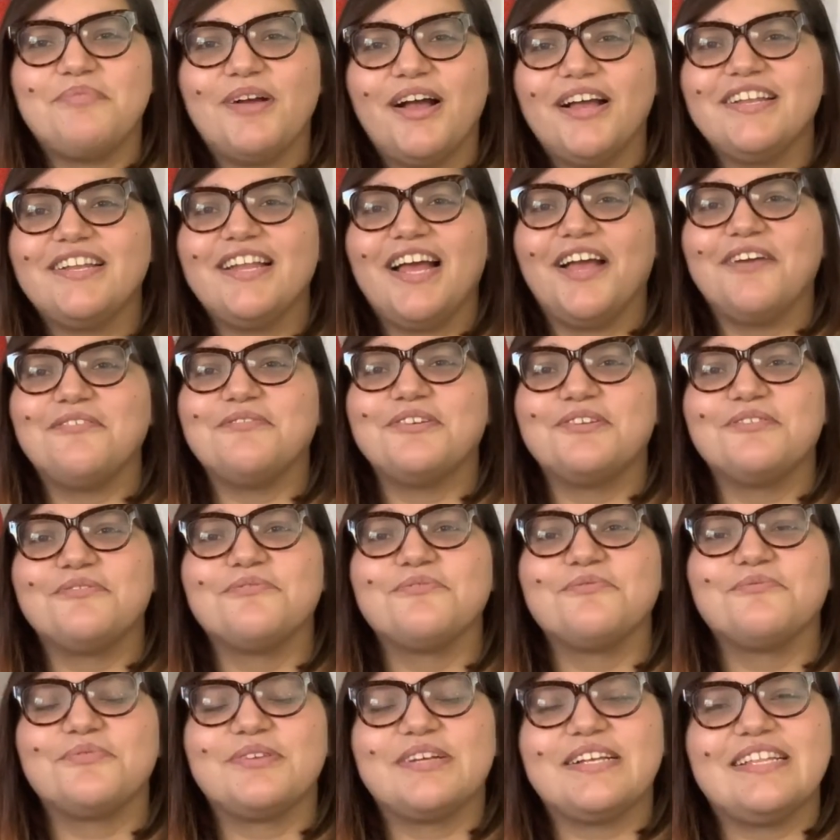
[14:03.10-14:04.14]
button. I would
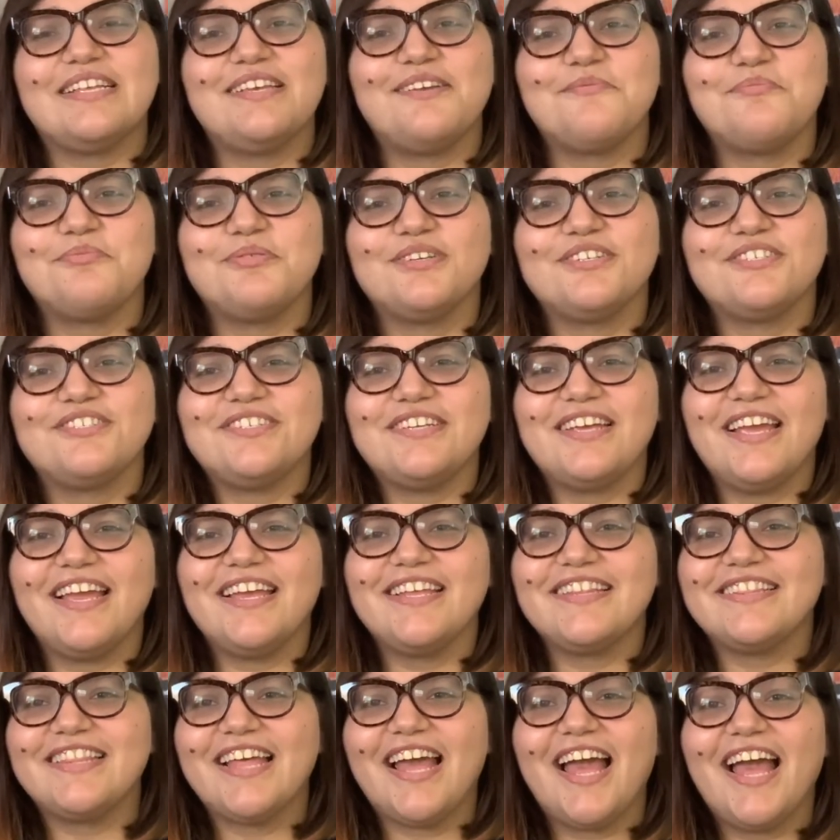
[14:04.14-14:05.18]
really
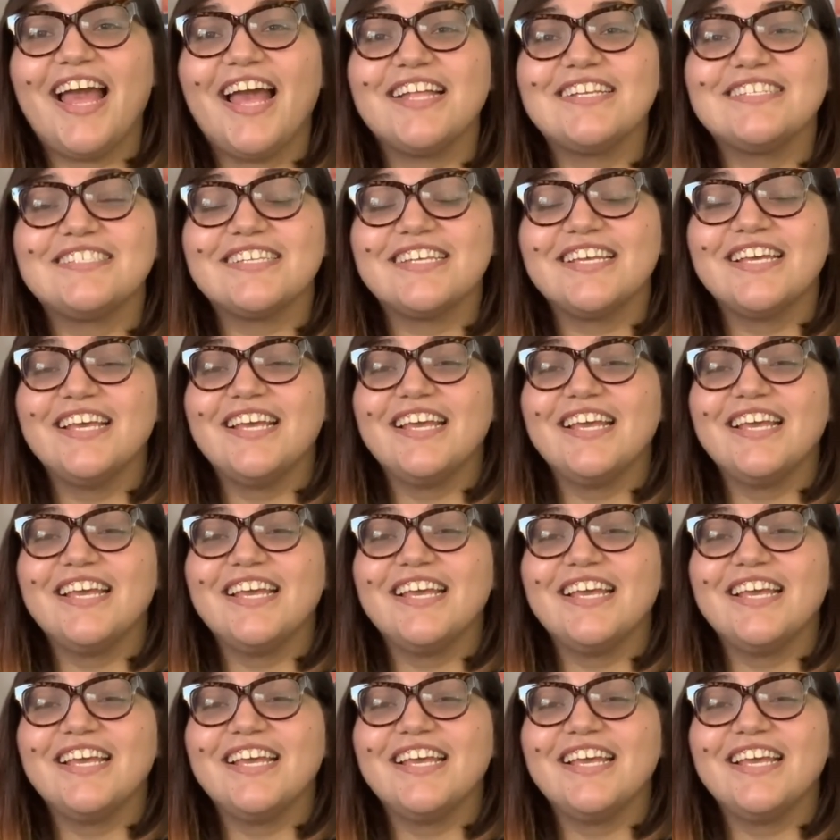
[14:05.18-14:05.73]
appreciate that.